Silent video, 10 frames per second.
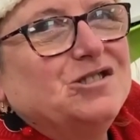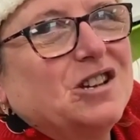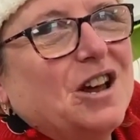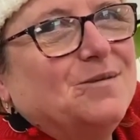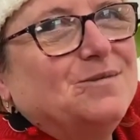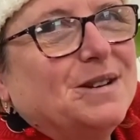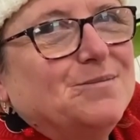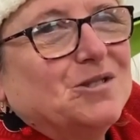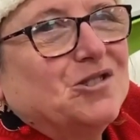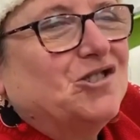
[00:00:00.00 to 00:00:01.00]
Calm
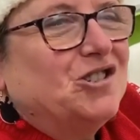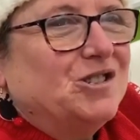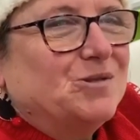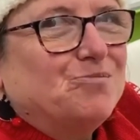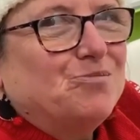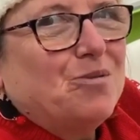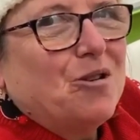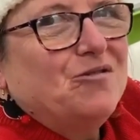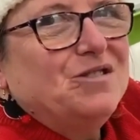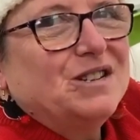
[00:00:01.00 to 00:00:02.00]
down because it's
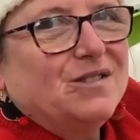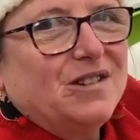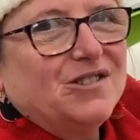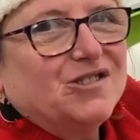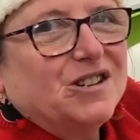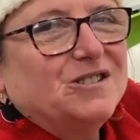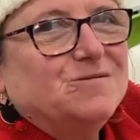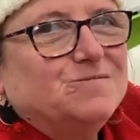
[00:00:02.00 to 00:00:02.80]
pouring down.